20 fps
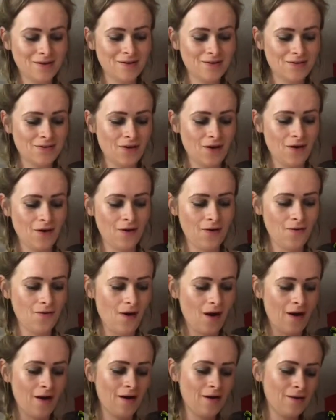So
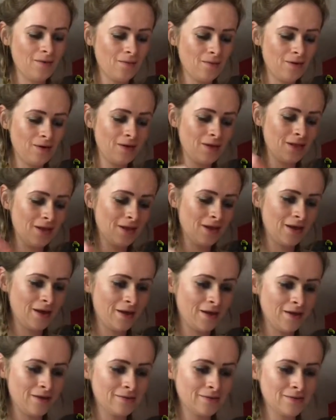I
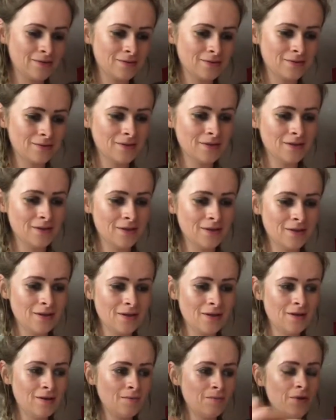will
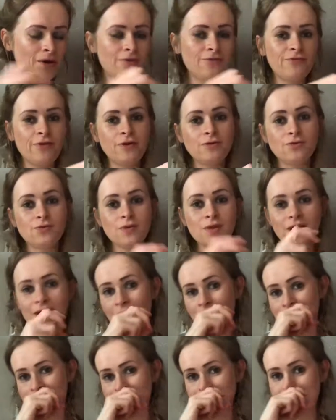put a photo at the
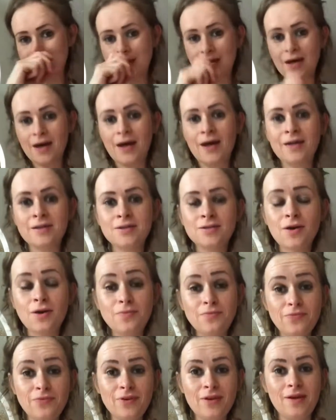end, and
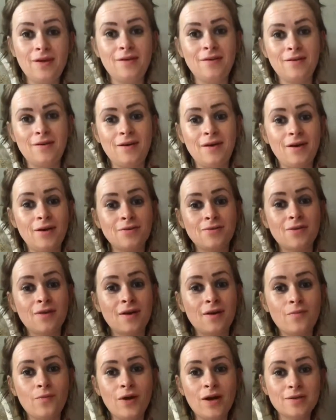hopefully it goes
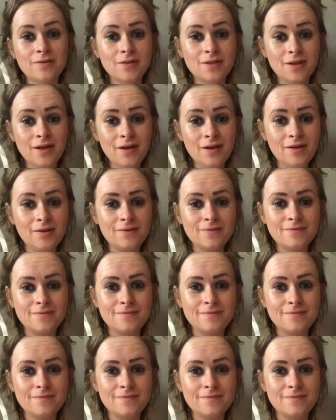down well tonight.